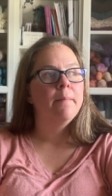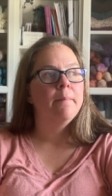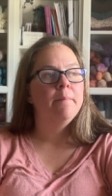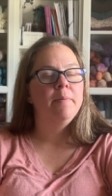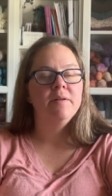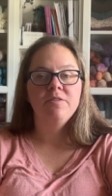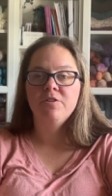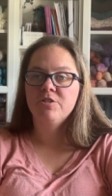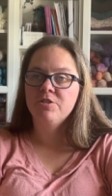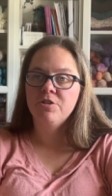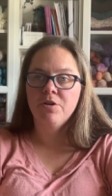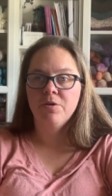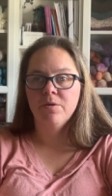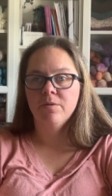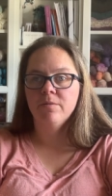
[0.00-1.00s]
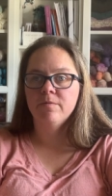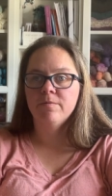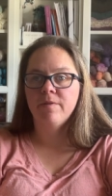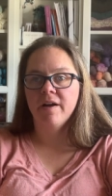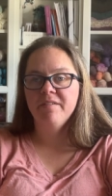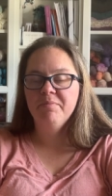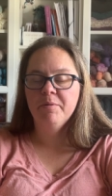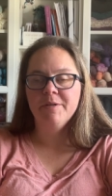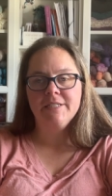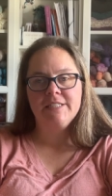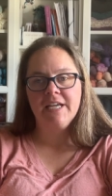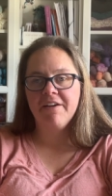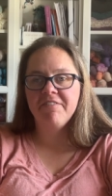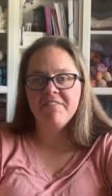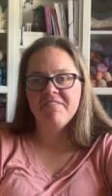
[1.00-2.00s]
but there's no five point
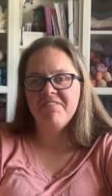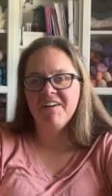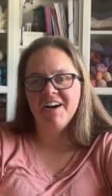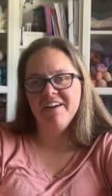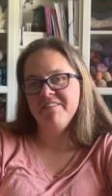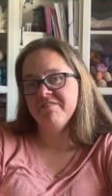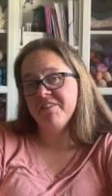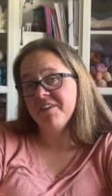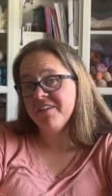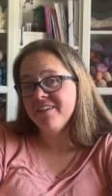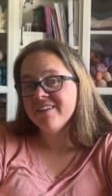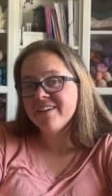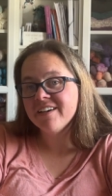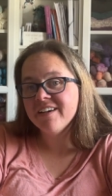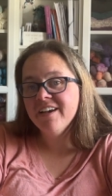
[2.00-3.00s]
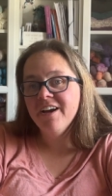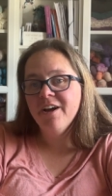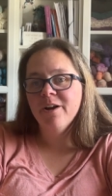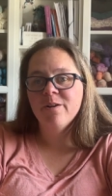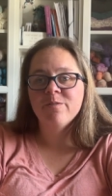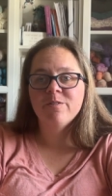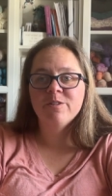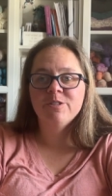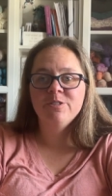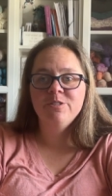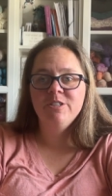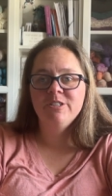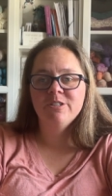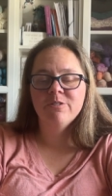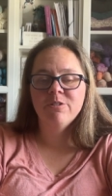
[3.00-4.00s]
seven five hook for
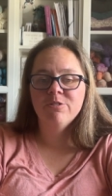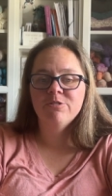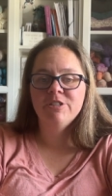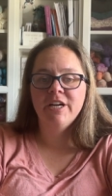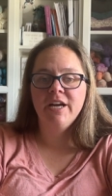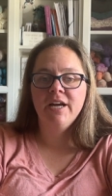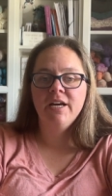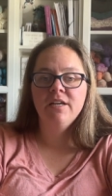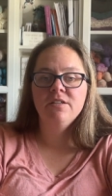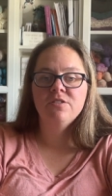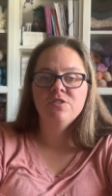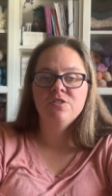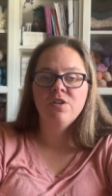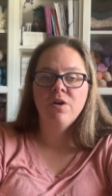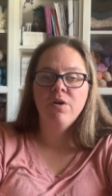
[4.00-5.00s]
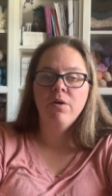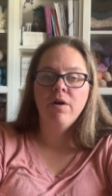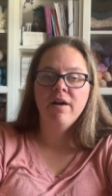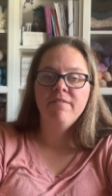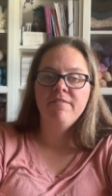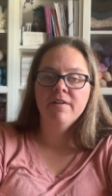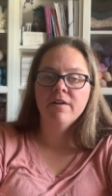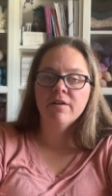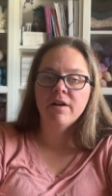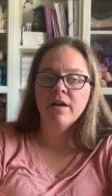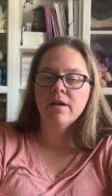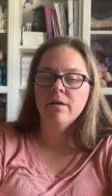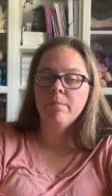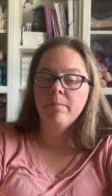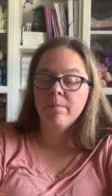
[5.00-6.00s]
Tunisian crochet. So I figured I
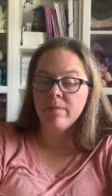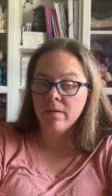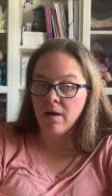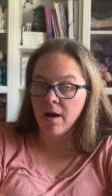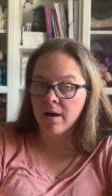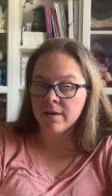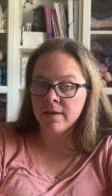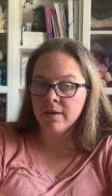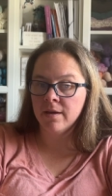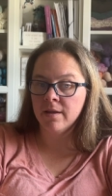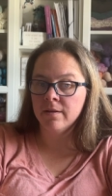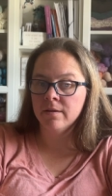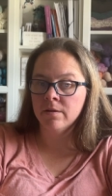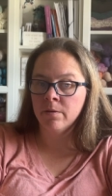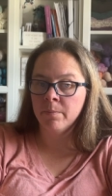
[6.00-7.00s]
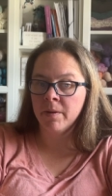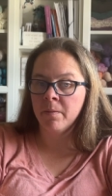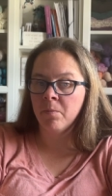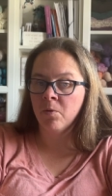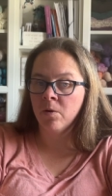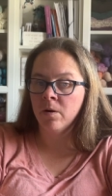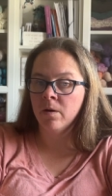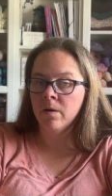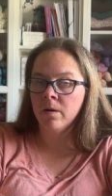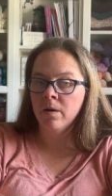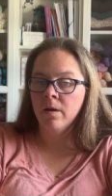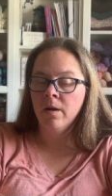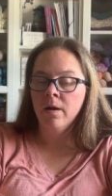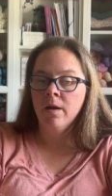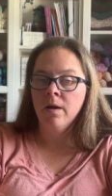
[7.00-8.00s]
could block it a little bit more,
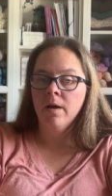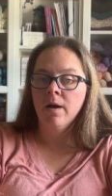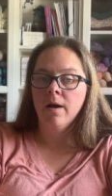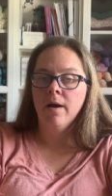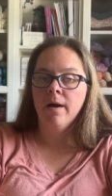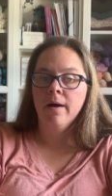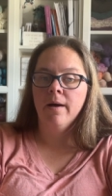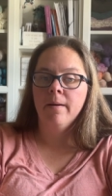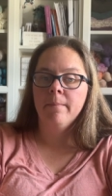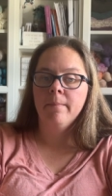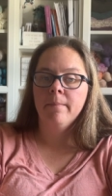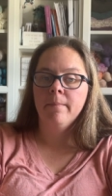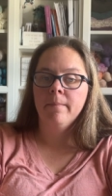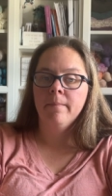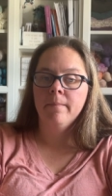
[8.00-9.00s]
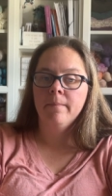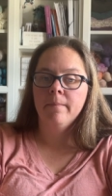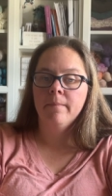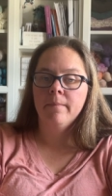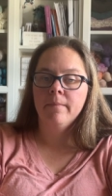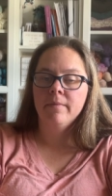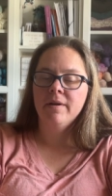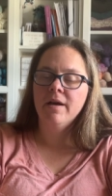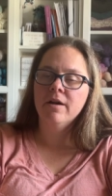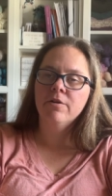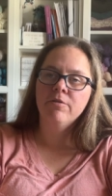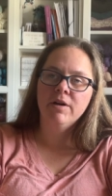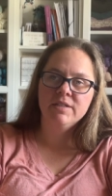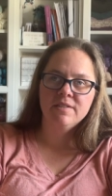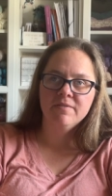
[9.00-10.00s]
um, not
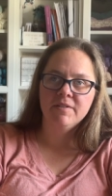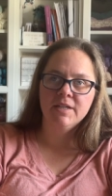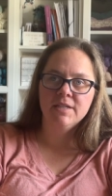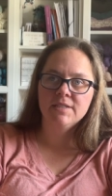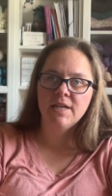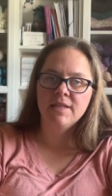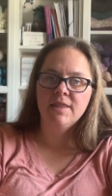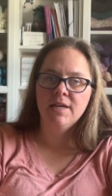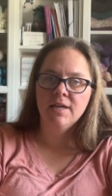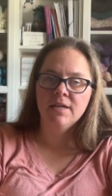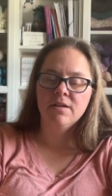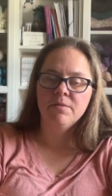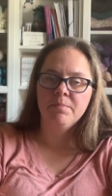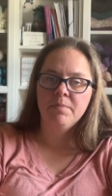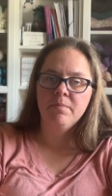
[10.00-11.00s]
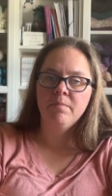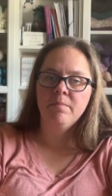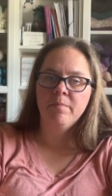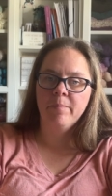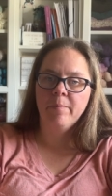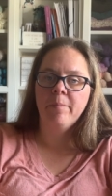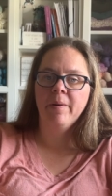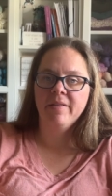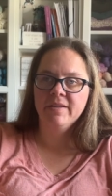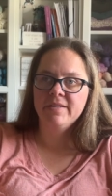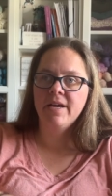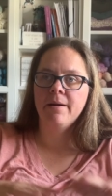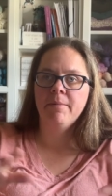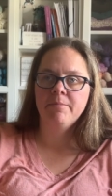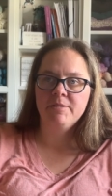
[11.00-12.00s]
aggressively, because I think it'll, by the
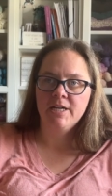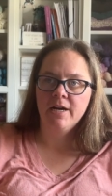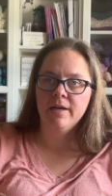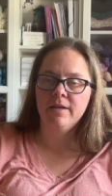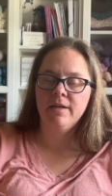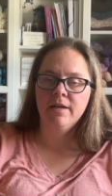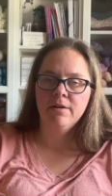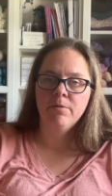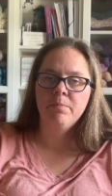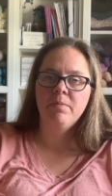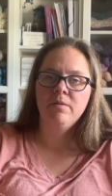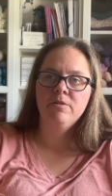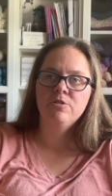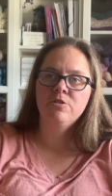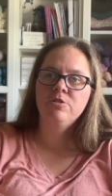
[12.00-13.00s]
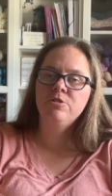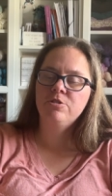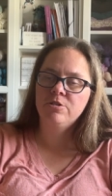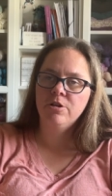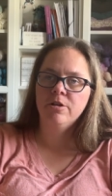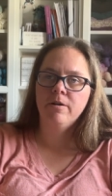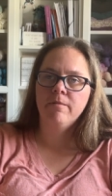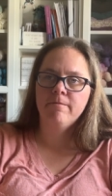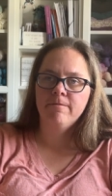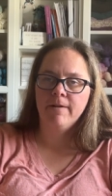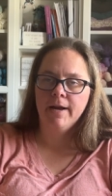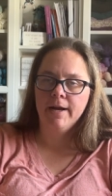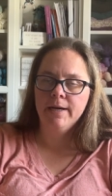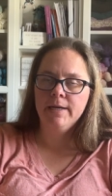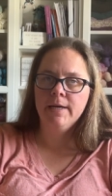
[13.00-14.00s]
time I'm done, it'll be, turn out
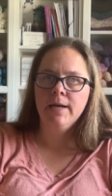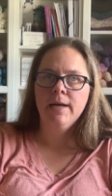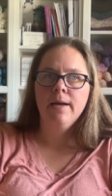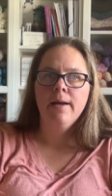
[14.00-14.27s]
fine,